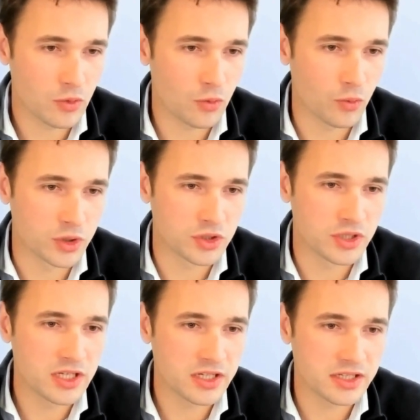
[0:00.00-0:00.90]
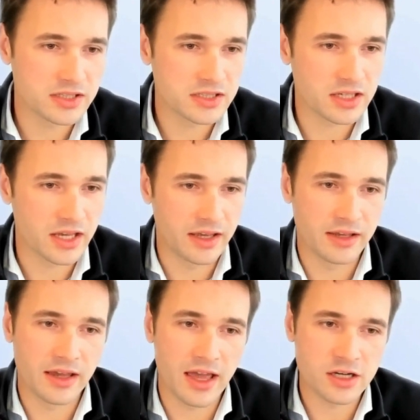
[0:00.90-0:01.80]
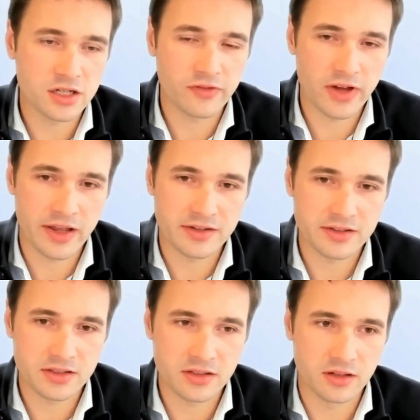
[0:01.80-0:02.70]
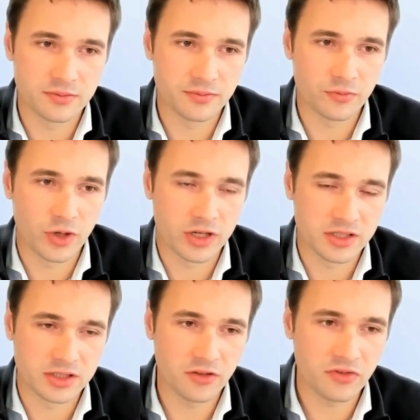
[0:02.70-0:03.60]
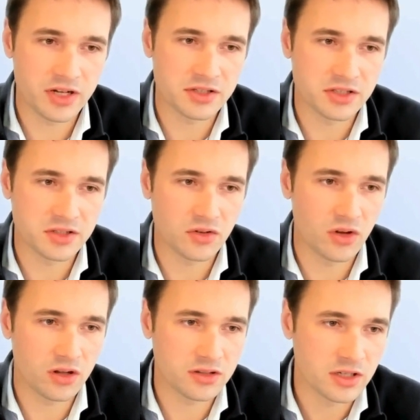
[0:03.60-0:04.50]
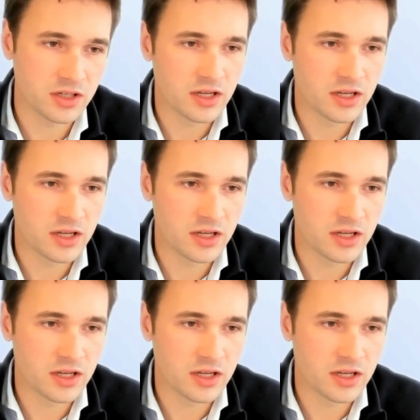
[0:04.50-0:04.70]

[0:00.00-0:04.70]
What you need is a edge device where the software is installed,